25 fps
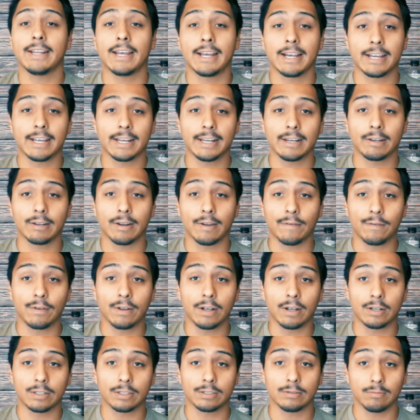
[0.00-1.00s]
Like, and I feel
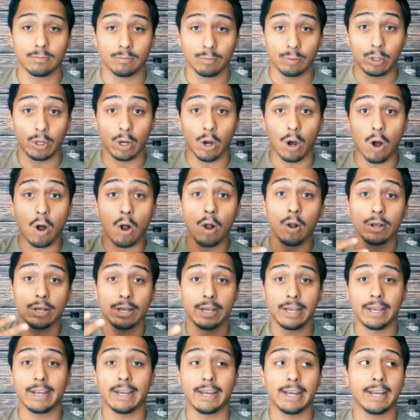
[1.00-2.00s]
like we all
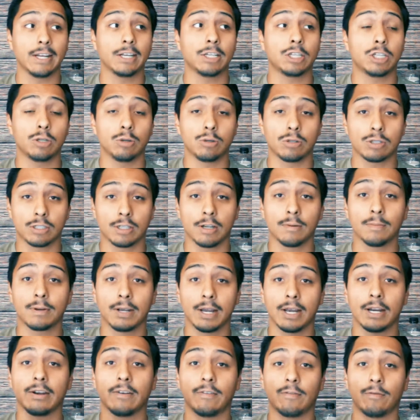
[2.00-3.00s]
get into some
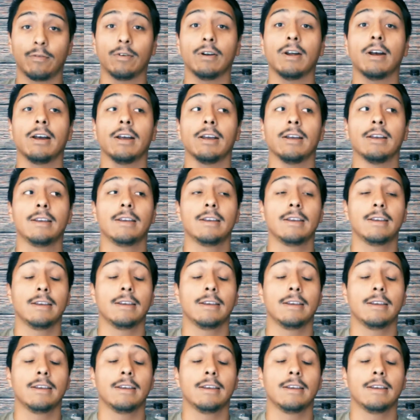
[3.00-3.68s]
kind of rut,